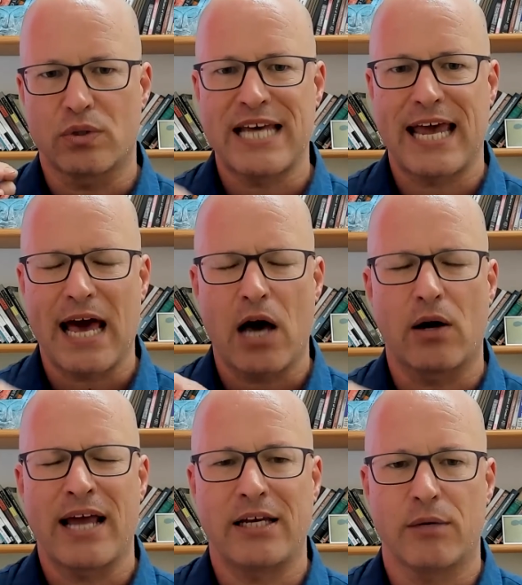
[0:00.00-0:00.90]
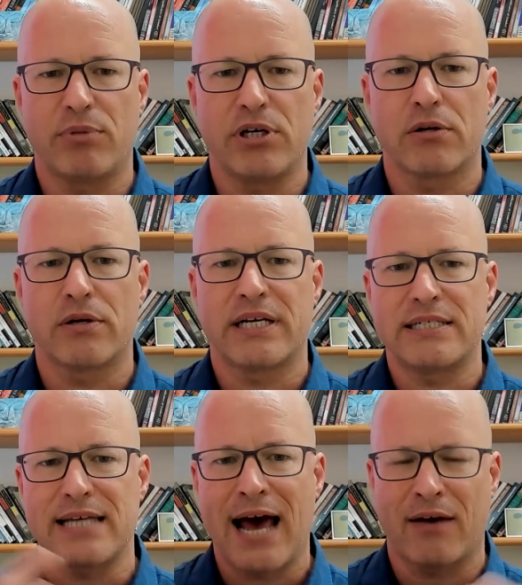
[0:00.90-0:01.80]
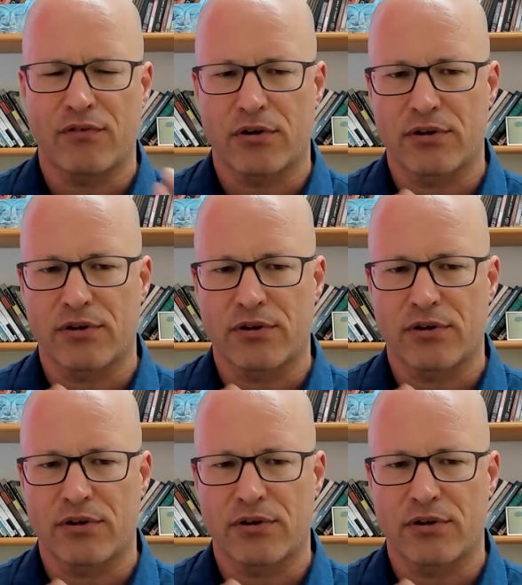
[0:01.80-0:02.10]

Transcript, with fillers: take out any impurities after